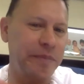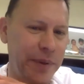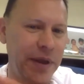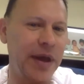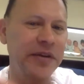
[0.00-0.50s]

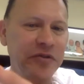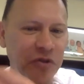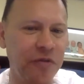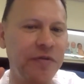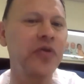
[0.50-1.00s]
via
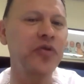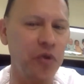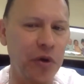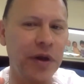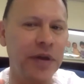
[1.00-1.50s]
esophagus,
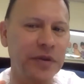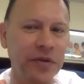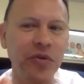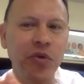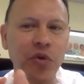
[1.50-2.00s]
you
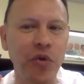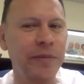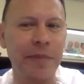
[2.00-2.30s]
can do it,